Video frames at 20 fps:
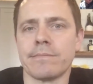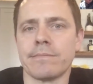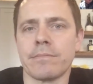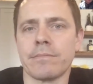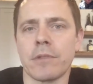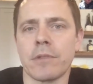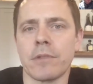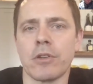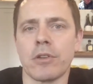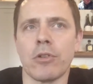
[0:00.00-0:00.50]

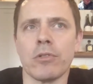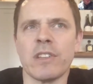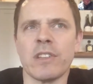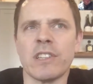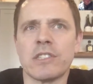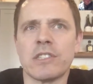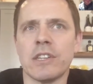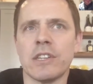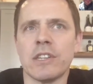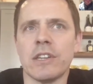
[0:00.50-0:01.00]
could
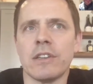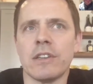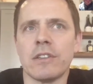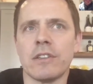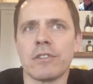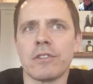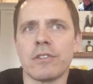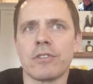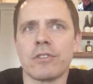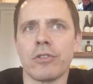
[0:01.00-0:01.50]
only see
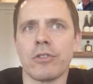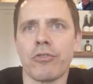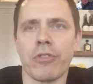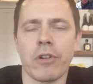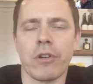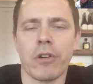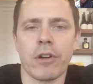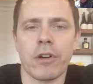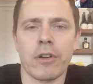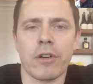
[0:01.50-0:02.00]
so
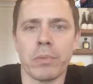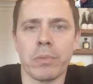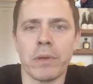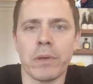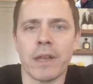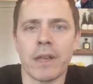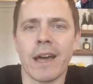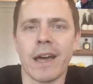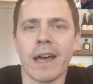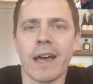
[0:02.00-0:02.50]
far as
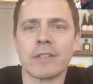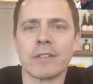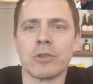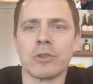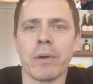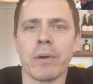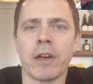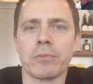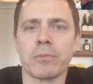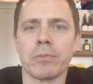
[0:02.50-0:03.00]
being a high
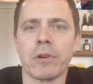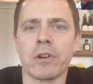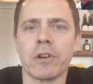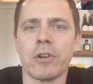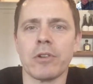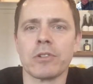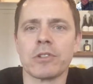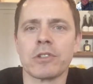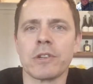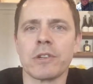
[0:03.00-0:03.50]
school basketball
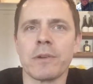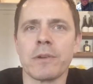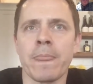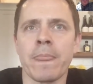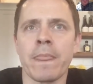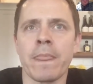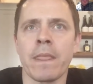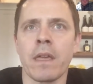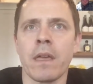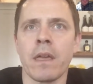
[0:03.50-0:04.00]
coach.
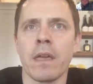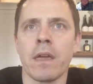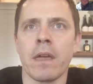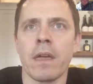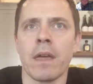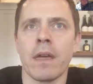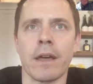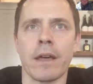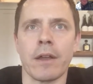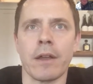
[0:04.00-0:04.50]

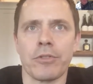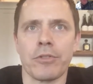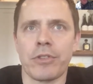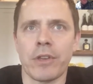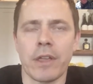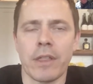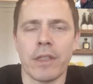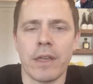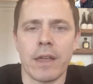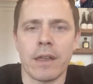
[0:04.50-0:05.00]
And I don't
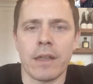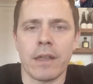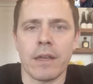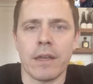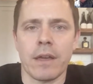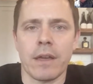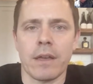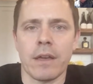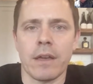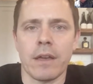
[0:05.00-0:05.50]
say that
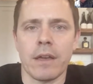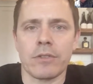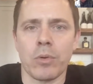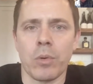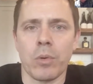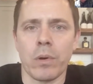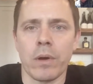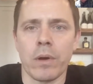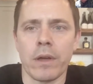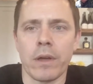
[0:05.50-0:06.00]
as a
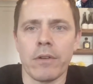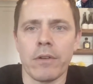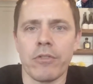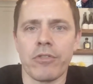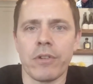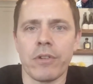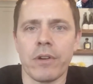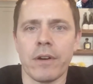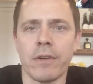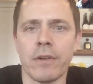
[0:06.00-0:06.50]
way of
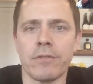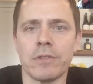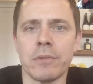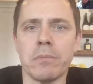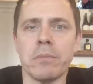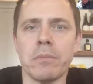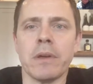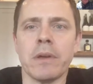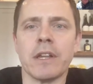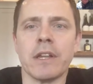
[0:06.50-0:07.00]

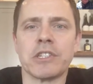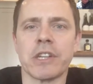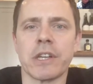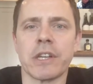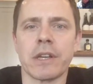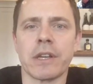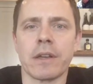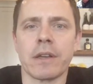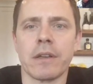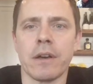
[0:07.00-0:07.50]

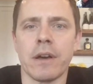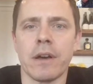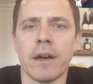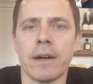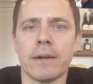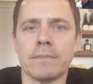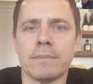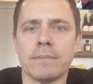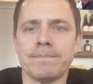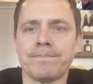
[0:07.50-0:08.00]
diminishing
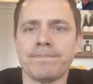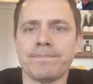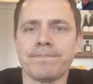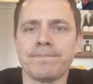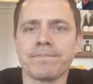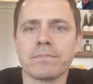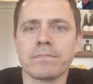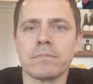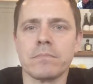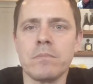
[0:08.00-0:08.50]

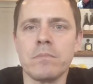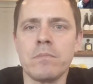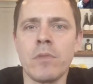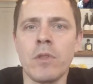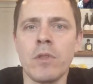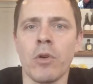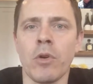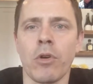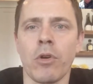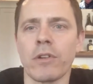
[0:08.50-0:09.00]

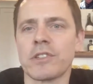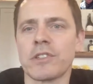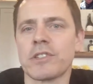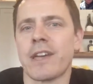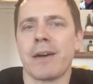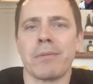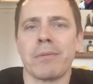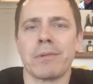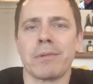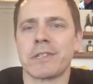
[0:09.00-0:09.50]
or
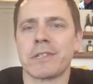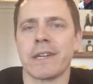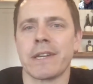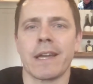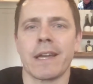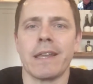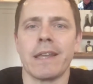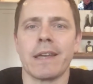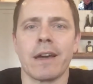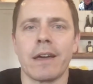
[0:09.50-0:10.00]
establishing
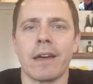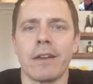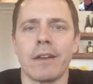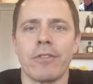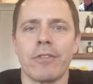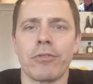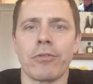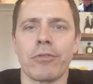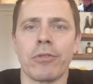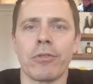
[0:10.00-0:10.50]
any kind
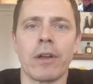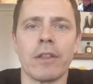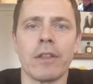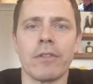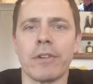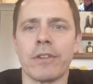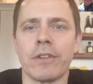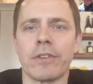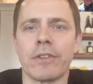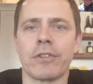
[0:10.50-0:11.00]
of
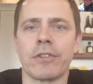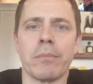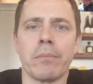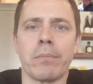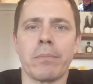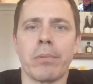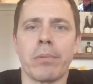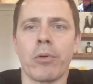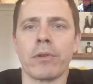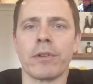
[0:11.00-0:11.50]
relevance or
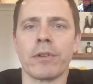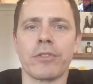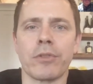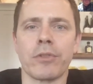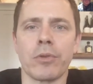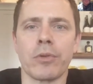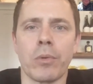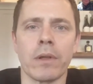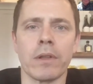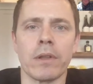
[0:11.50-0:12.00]
importance
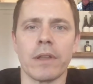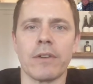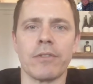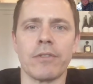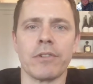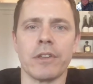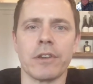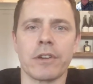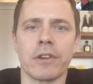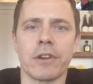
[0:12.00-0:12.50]
to what
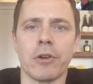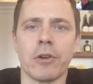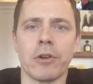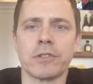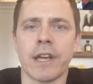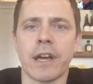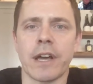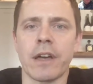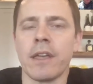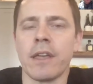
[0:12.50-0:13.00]
level you
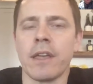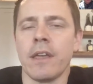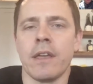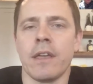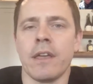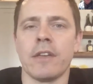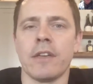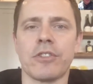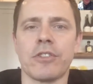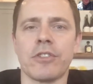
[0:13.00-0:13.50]
coach at.
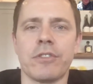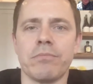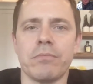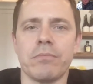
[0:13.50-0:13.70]
It's just,